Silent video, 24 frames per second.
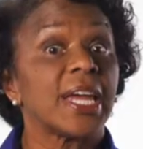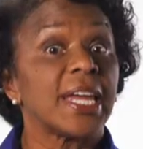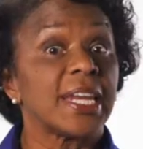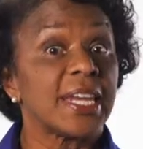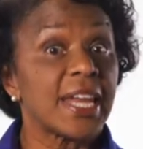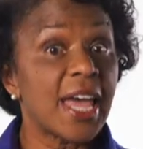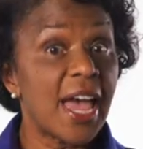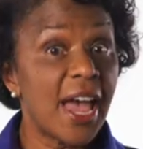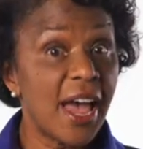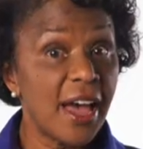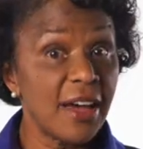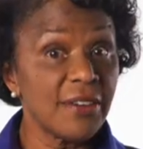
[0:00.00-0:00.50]
and
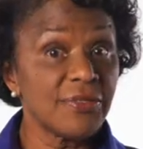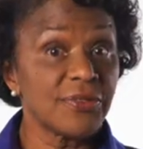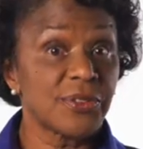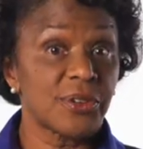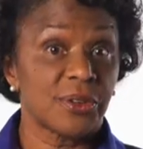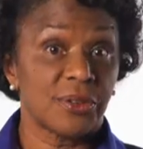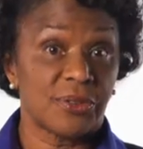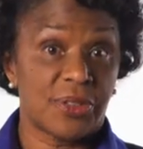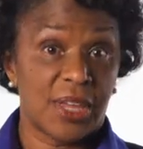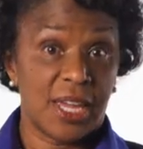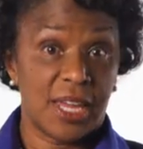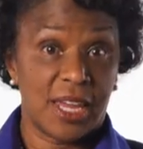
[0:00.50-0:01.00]

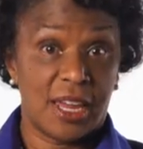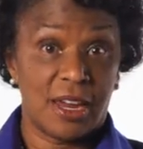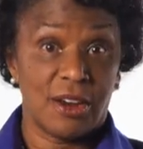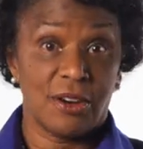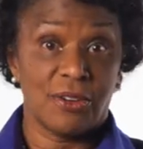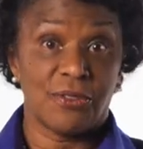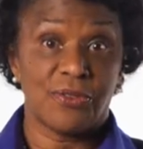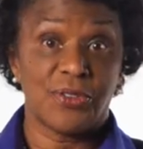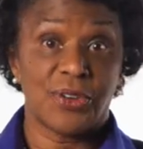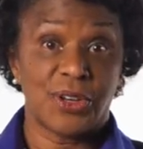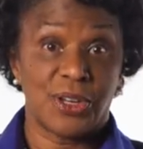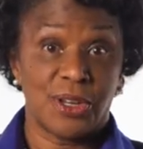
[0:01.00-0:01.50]
after they care
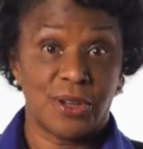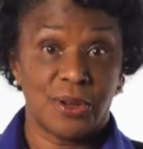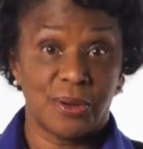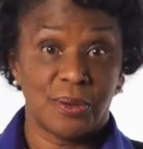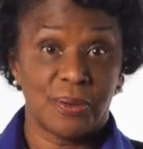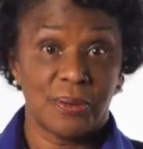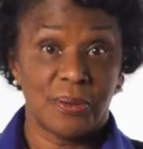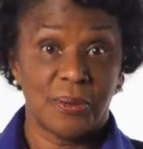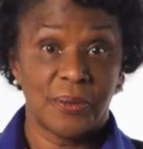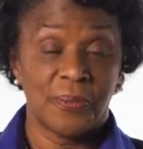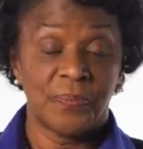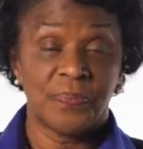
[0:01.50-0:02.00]
for you,
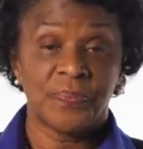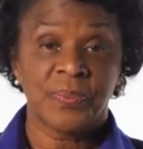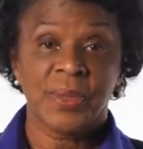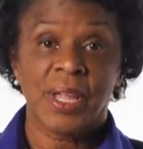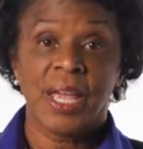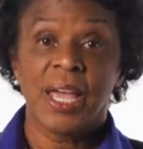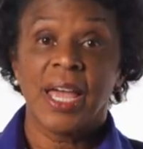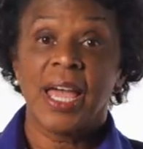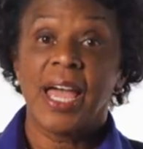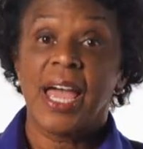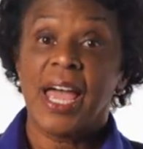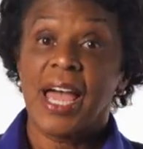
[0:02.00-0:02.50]

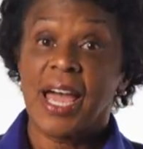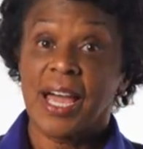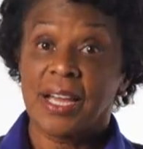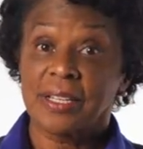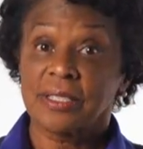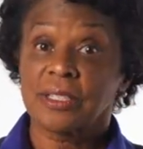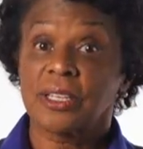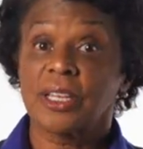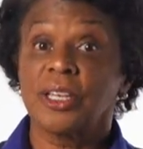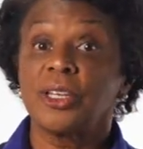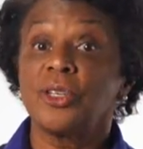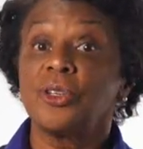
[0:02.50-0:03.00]

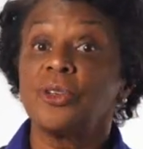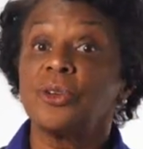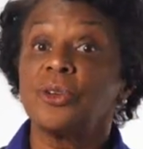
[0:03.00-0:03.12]
asking